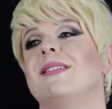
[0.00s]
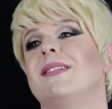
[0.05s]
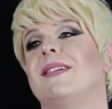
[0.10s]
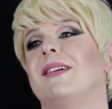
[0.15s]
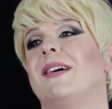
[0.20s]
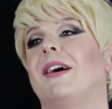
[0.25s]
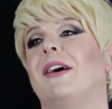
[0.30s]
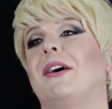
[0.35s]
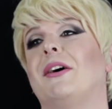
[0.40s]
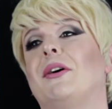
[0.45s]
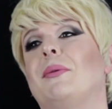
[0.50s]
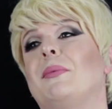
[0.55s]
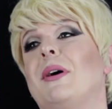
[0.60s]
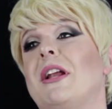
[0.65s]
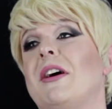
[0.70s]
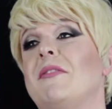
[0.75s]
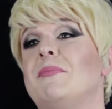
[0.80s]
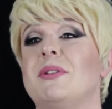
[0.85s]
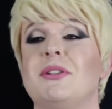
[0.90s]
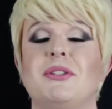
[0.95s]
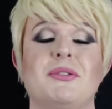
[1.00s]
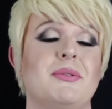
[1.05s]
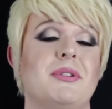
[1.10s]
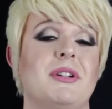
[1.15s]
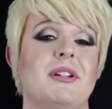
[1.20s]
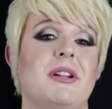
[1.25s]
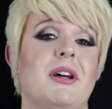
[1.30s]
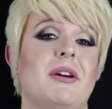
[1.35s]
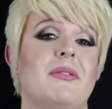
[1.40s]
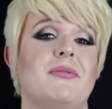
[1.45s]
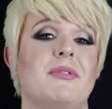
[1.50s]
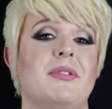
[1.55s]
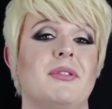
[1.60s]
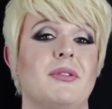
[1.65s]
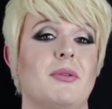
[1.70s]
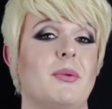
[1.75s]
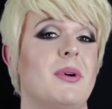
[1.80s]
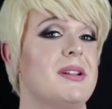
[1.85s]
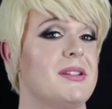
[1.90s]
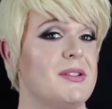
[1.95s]
And I've been doing it now for
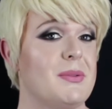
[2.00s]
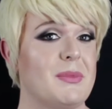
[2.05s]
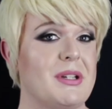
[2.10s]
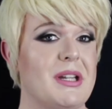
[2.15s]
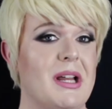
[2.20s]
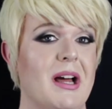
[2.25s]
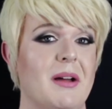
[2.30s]
quite some time.